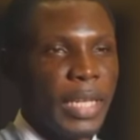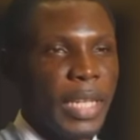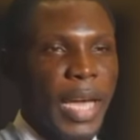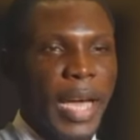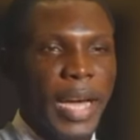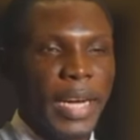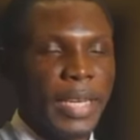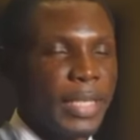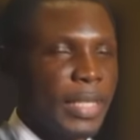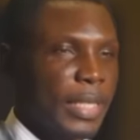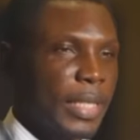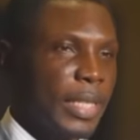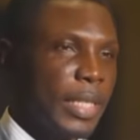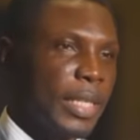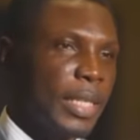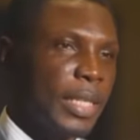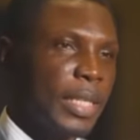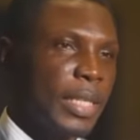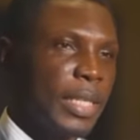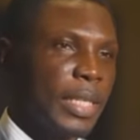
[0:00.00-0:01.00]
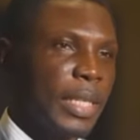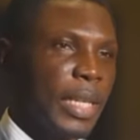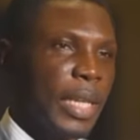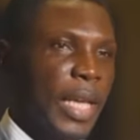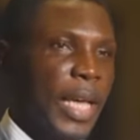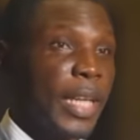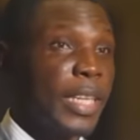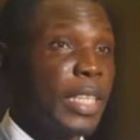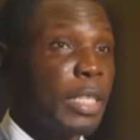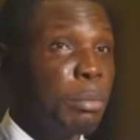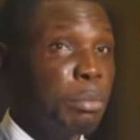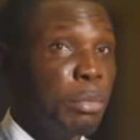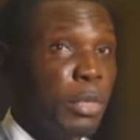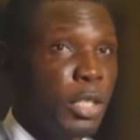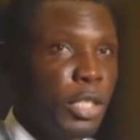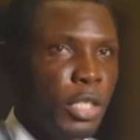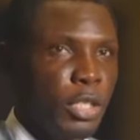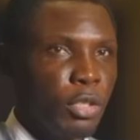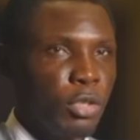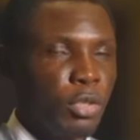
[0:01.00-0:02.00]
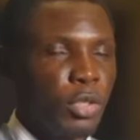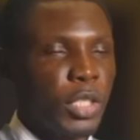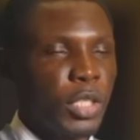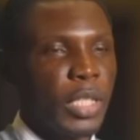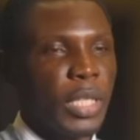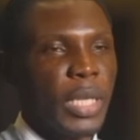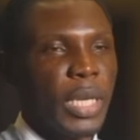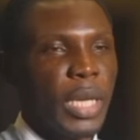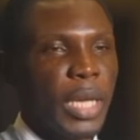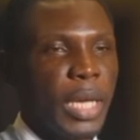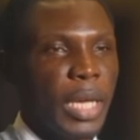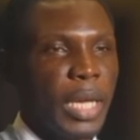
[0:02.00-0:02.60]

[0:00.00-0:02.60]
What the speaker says: the acting, and the ministry?